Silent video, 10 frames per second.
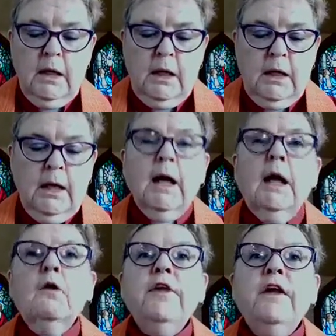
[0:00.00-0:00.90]
And
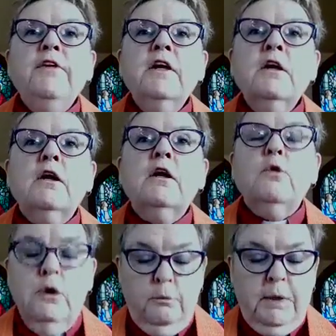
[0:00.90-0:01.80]
now they've hit a
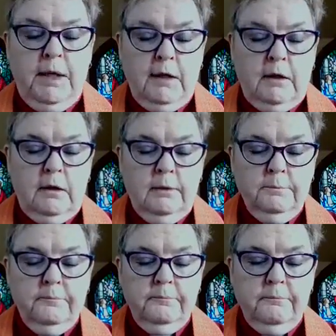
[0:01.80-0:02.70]
roadblock.
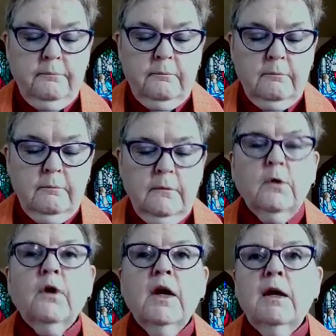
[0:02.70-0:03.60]

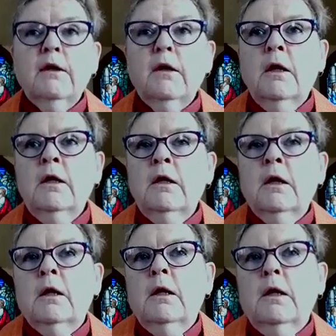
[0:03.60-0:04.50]
Okay, and
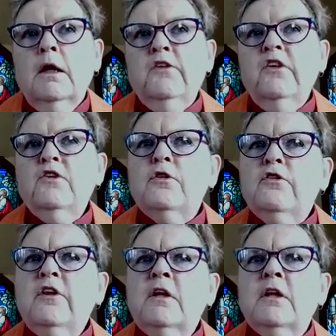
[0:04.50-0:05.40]
it's
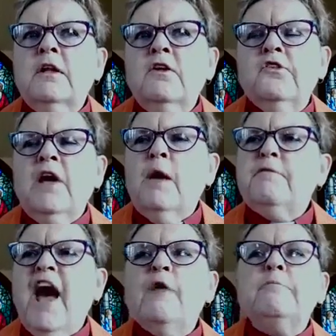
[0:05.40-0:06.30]
interesting that this
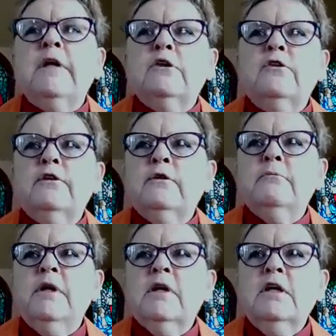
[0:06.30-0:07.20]
kept happening to
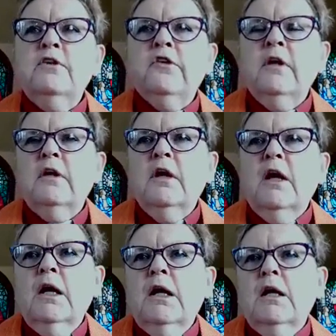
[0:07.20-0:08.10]
them because,
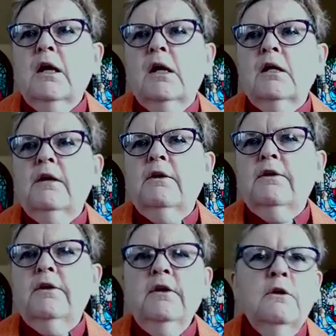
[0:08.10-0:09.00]

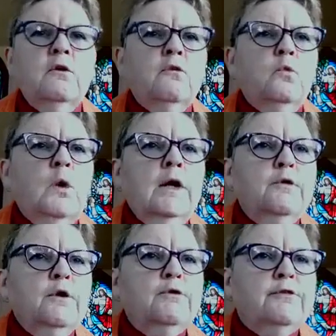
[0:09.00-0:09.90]

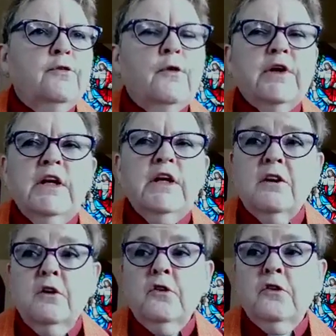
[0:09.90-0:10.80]
wandering for 40
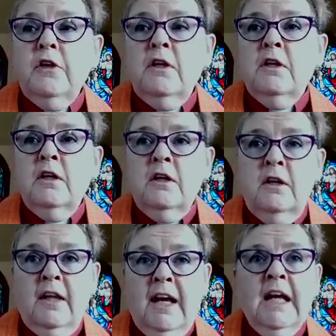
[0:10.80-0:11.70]
years
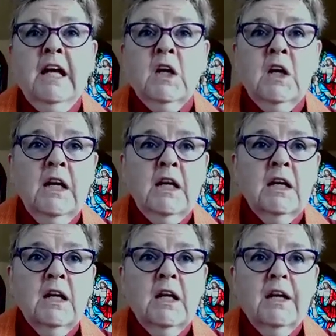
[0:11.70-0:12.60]
in that area